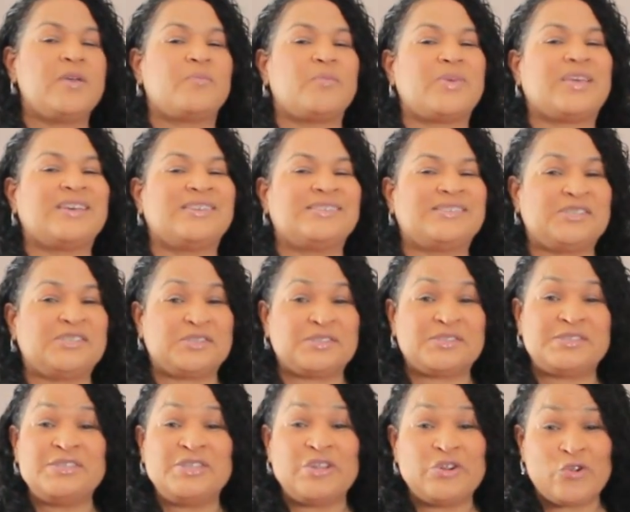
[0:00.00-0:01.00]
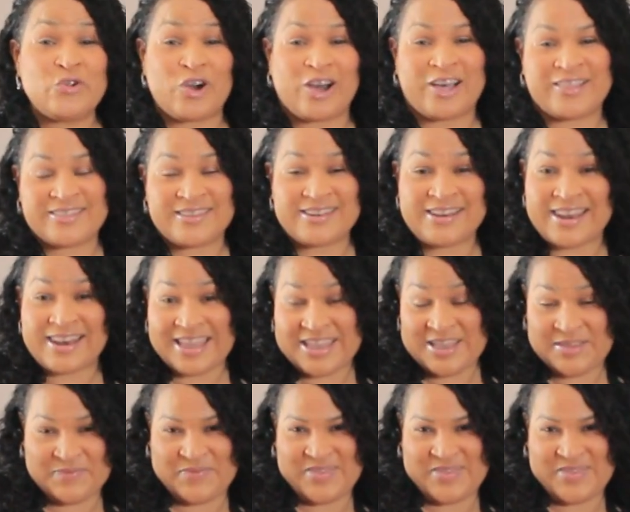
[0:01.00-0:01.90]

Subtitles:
because there's no other like